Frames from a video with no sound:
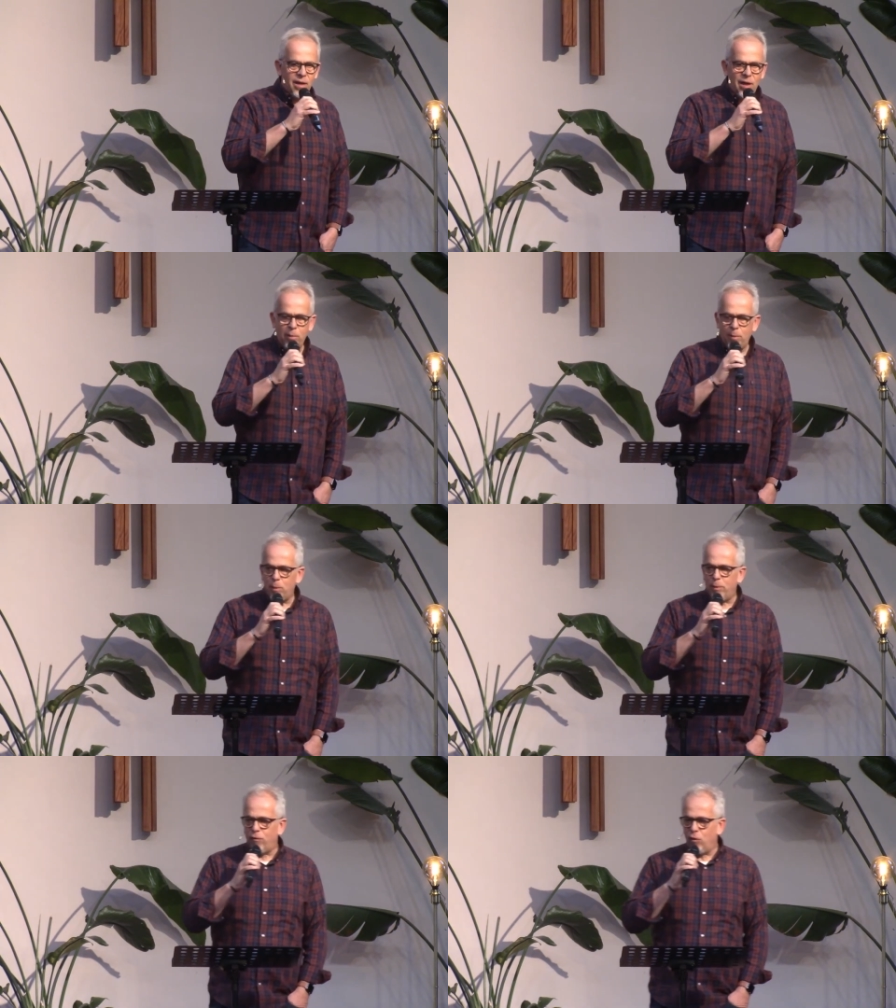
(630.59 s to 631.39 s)
I
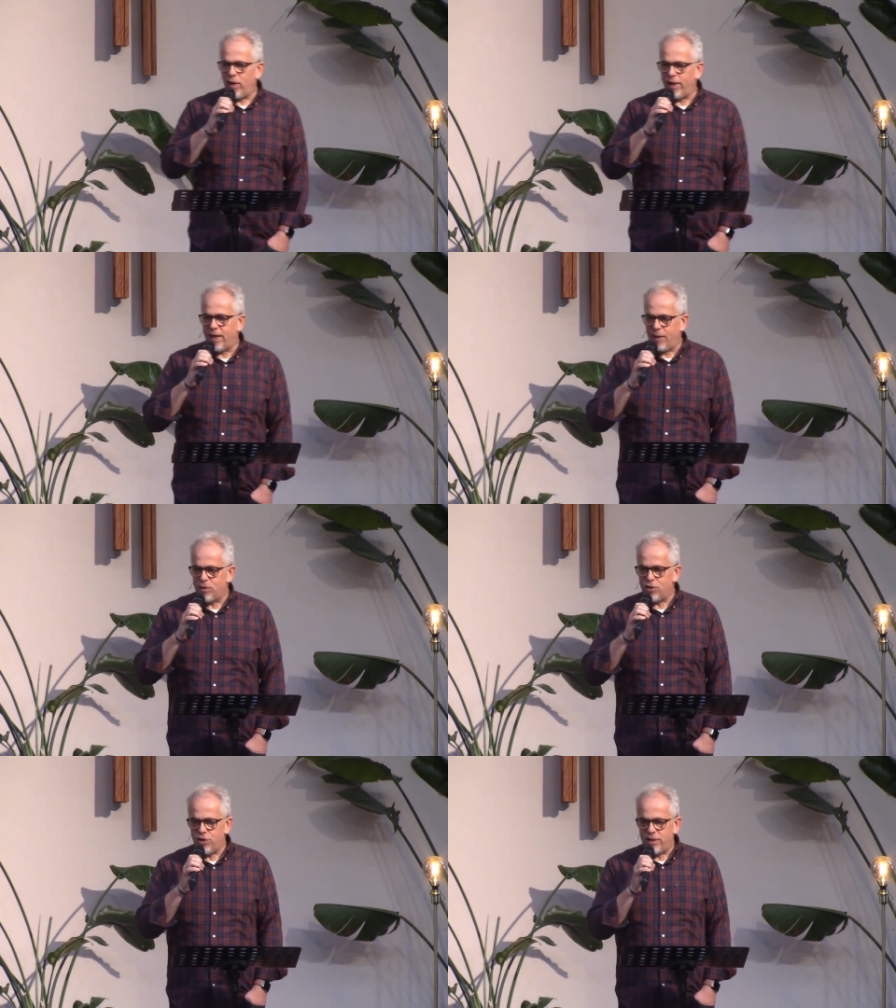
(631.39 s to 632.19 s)
remember before I came
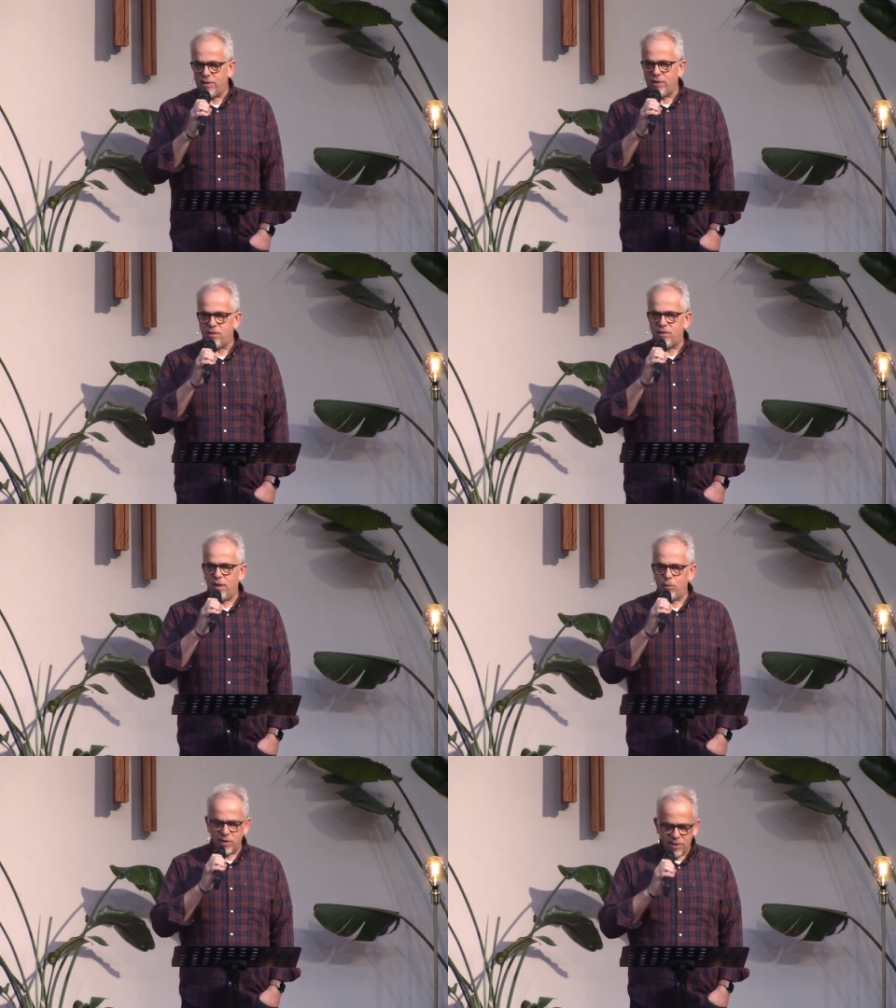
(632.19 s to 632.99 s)
to Jesus,
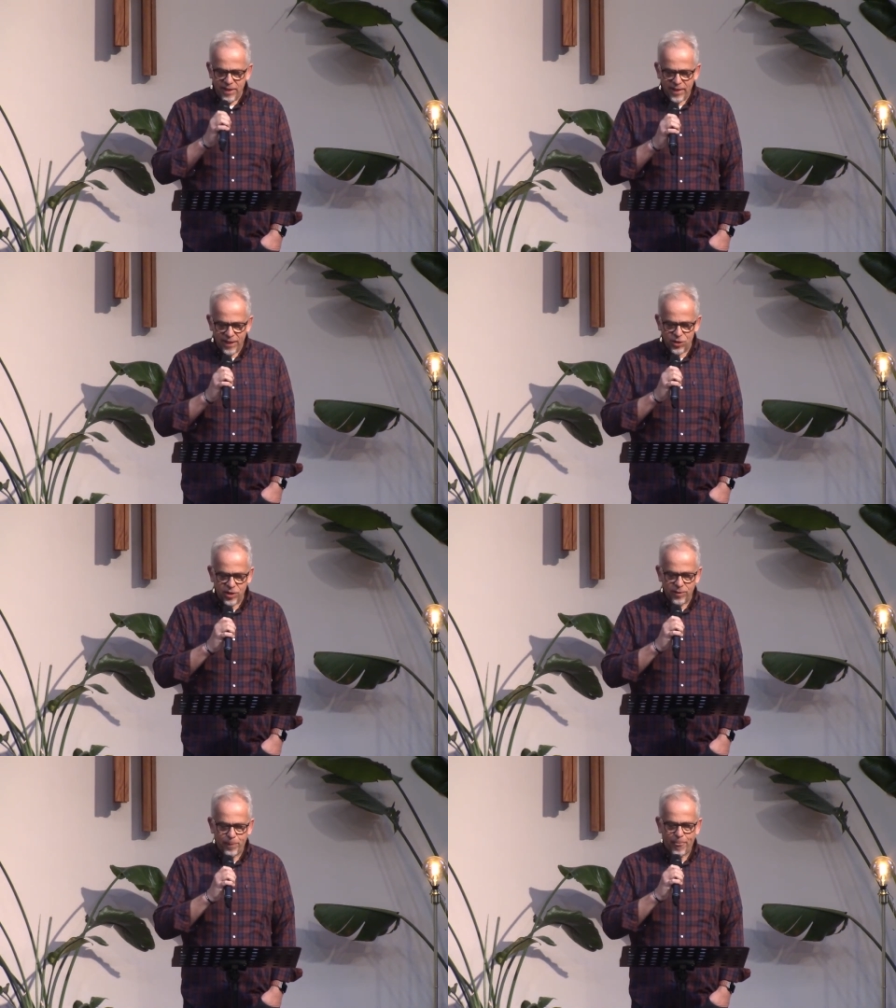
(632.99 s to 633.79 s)
I was a
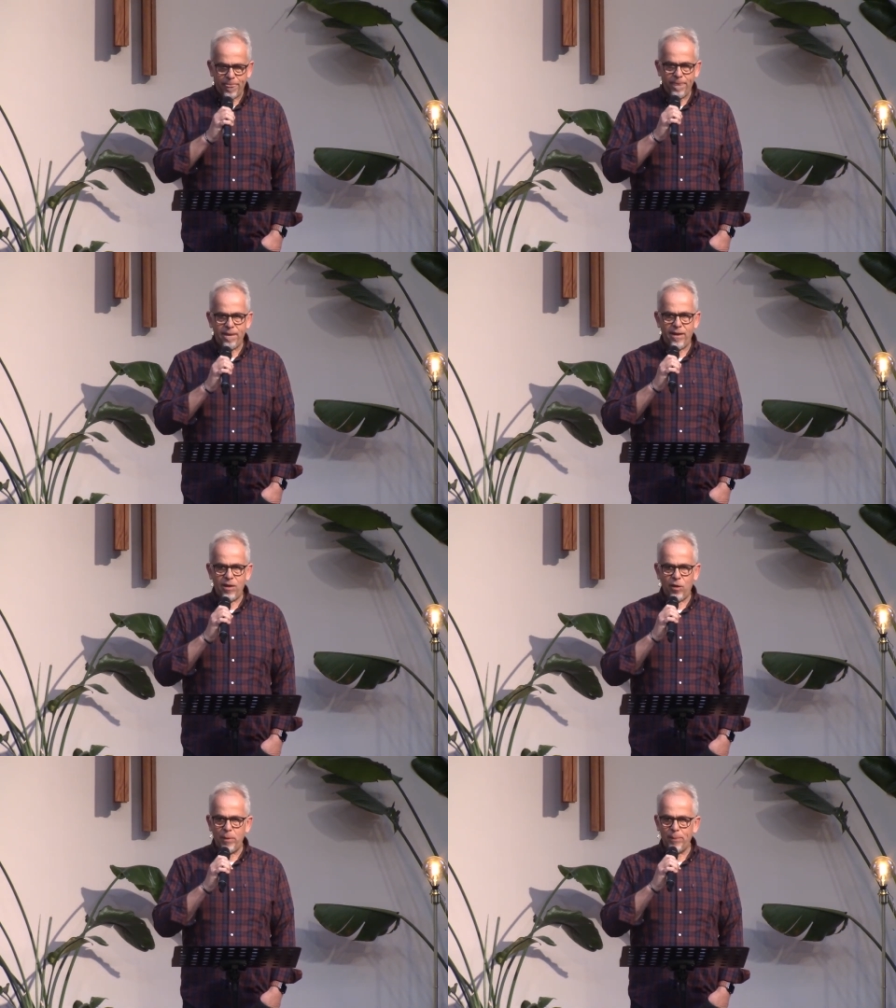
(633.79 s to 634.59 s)
teenager,
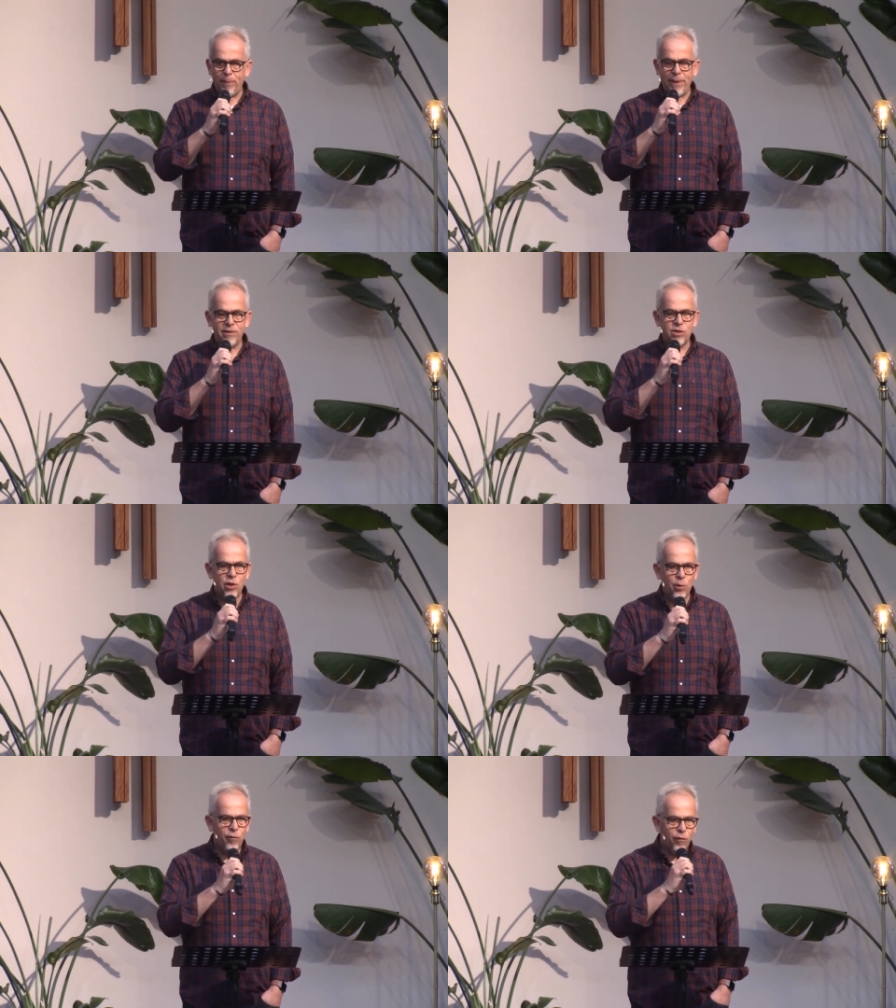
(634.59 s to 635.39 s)
and I remember being
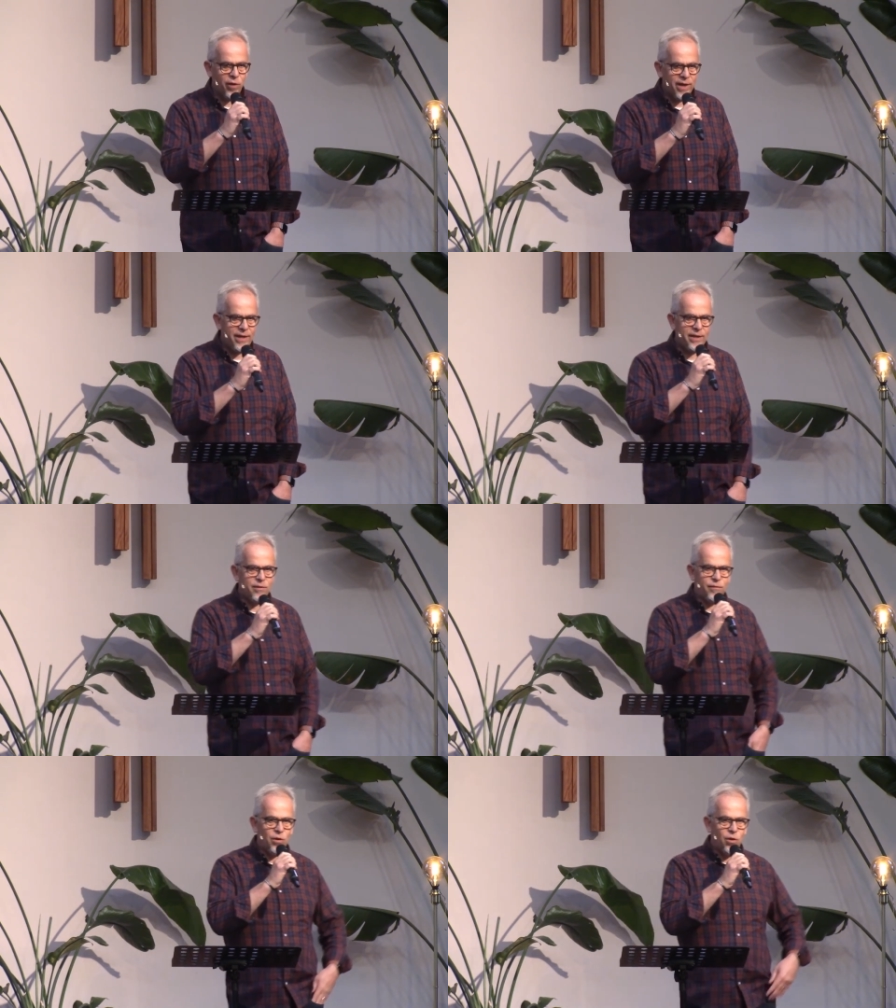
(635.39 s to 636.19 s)
so afraid
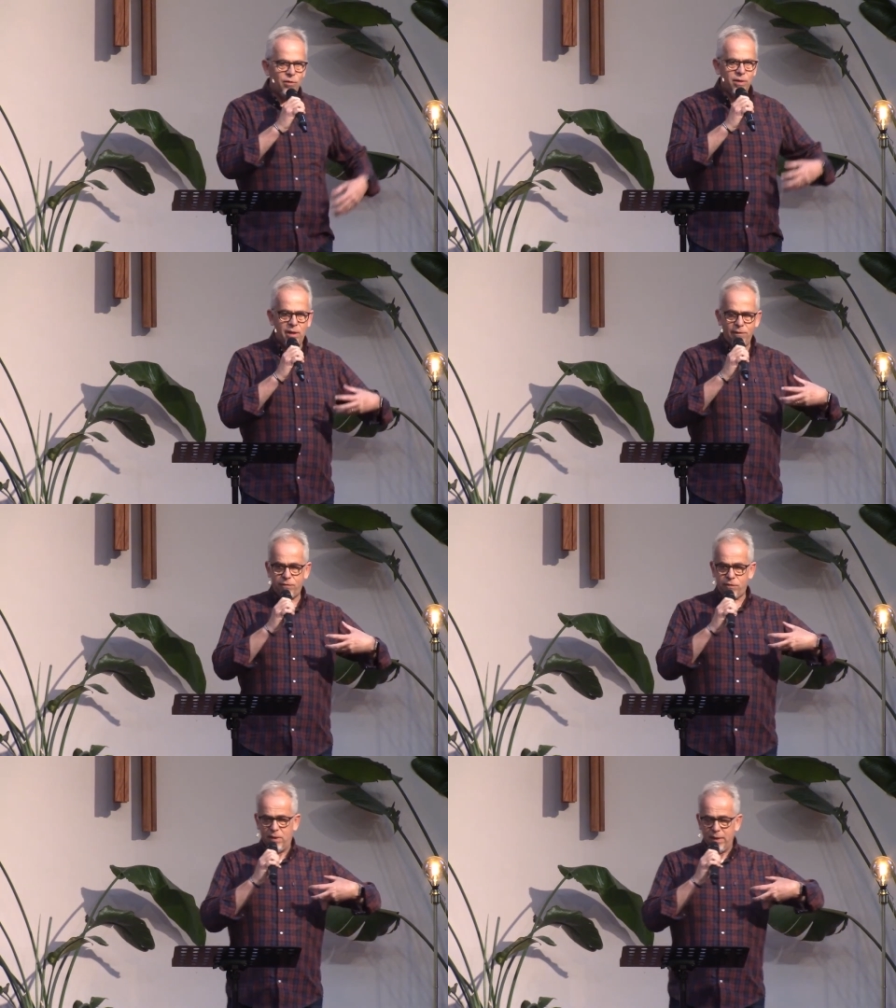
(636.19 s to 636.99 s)
of not of
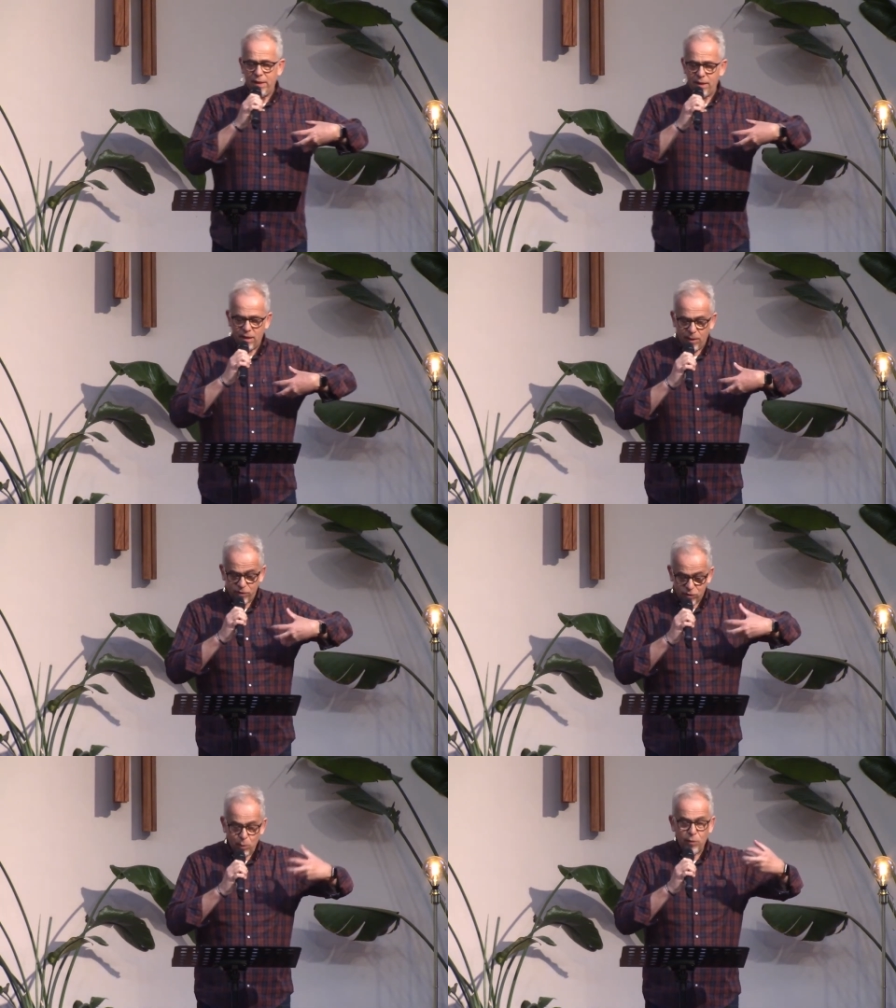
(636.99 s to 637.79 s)
I
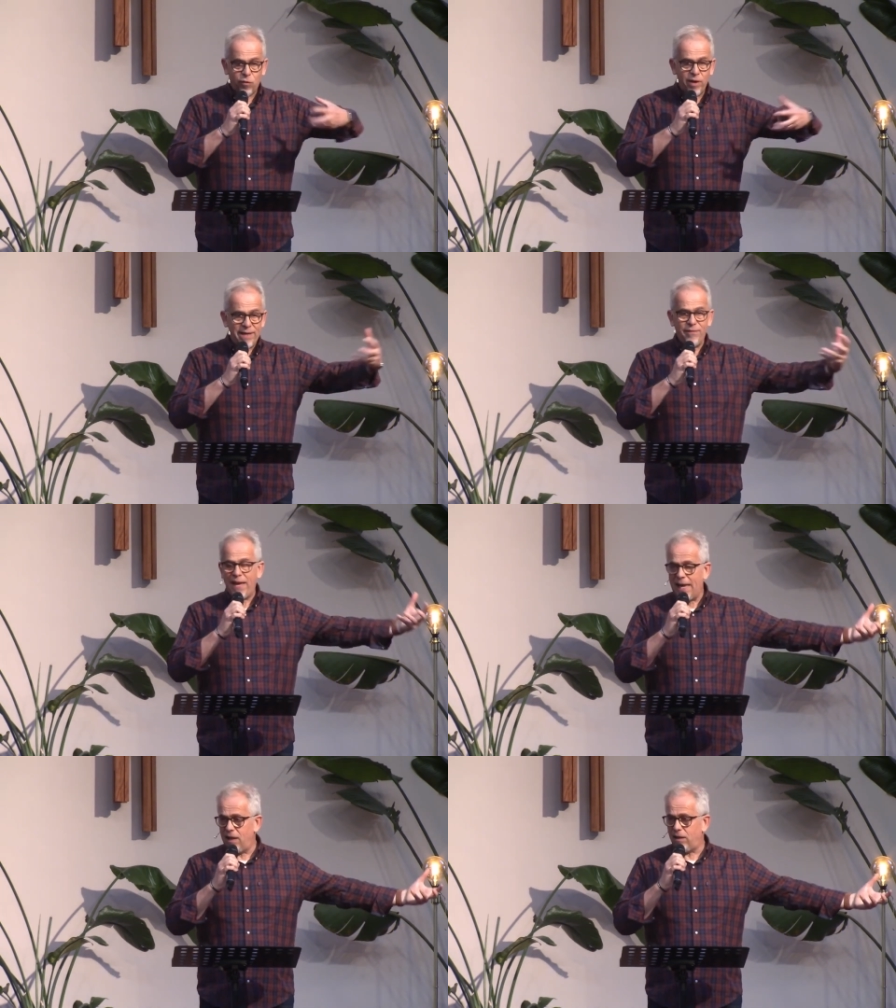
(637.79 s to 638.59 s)
was so afraid of
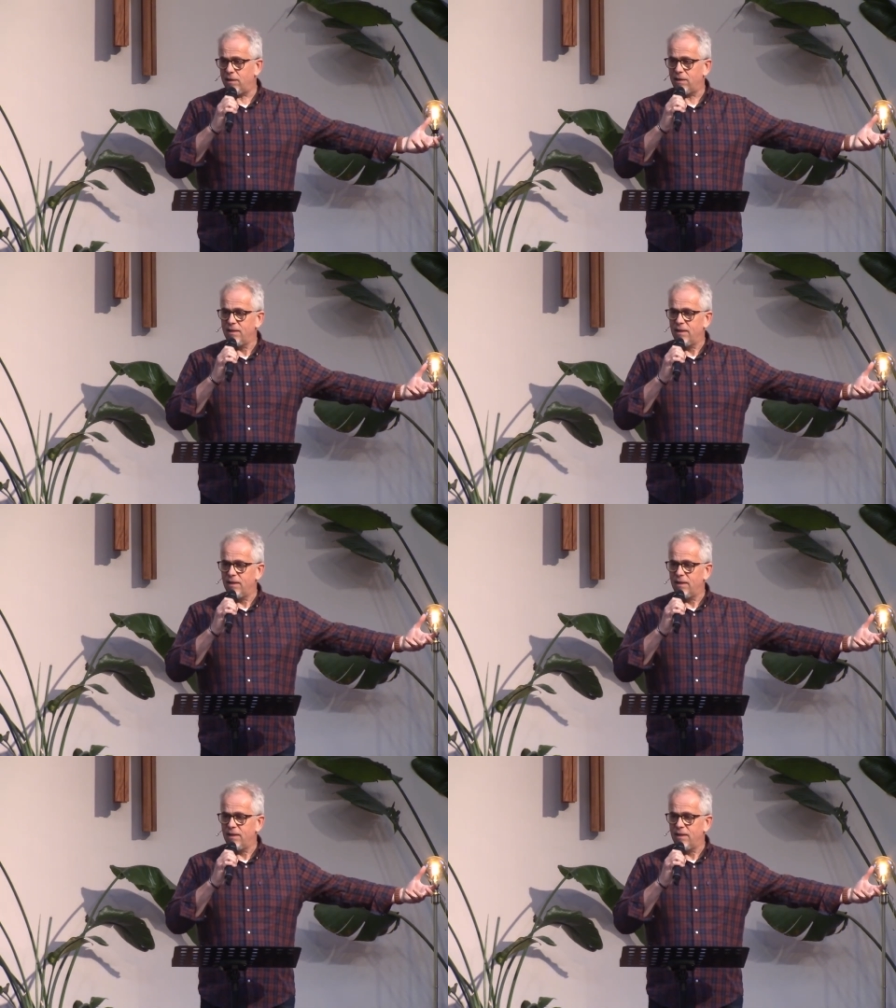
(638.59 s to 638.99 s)
hell